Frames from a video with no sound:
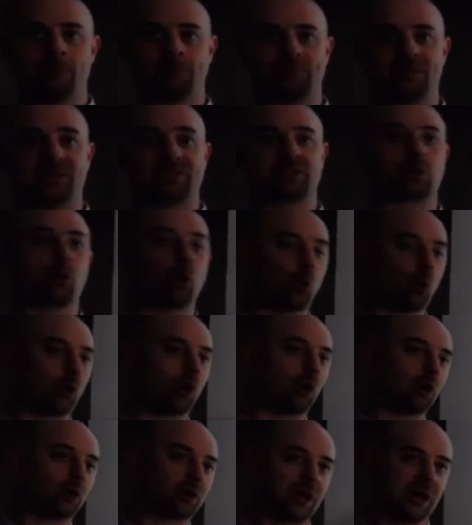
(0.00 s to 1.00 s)
That's a
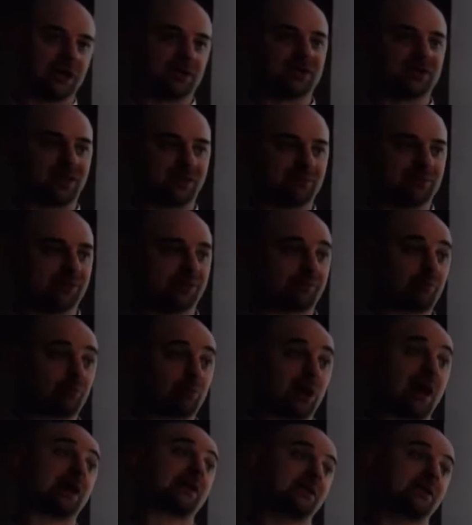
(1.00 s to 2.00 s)
core concept in
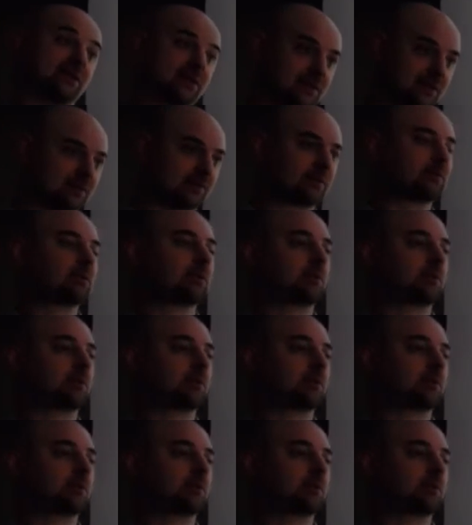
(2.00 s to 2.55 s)
practice, in